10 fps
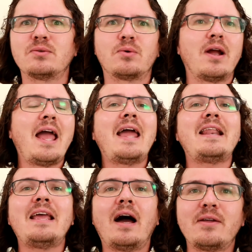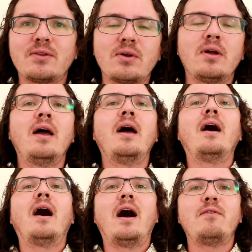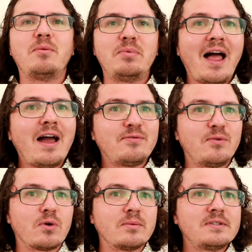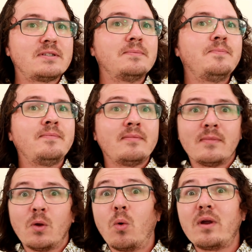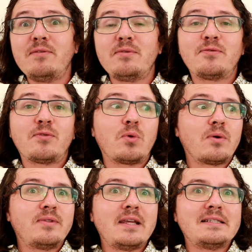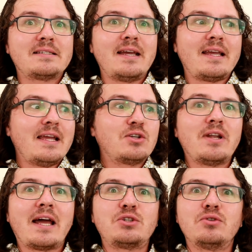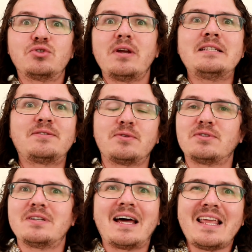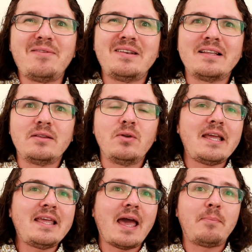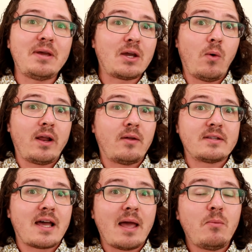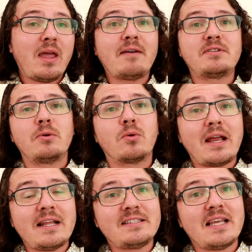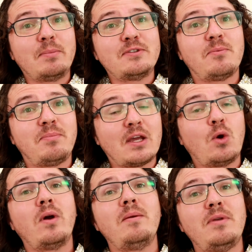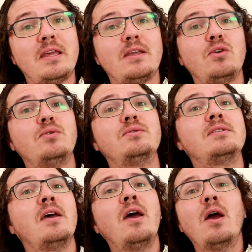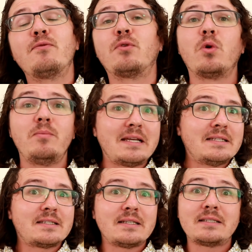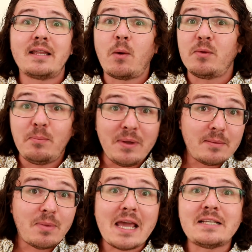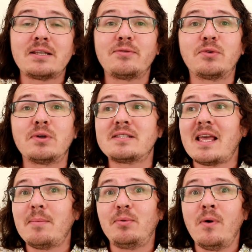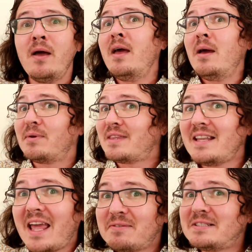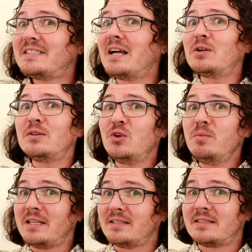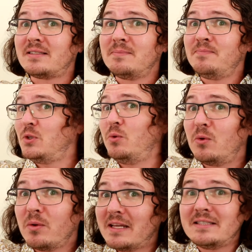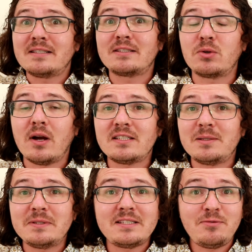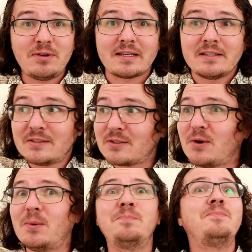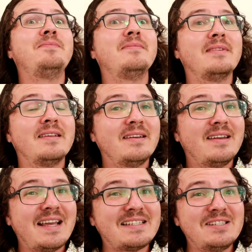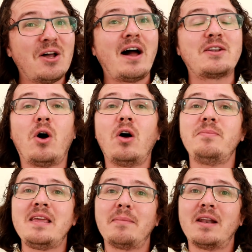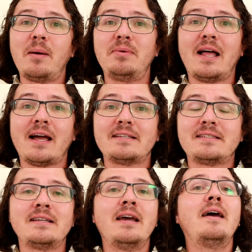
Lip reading: or any other of the platforms. Or even for things like international transfers. They're not even looking at Bitcoin all the time. We have some great examples of Bitcoin being used for remittances, like with BitPesa, for example. But then you have Stellar Lumens doing remittances across the Pacific. So it's not all being monopolized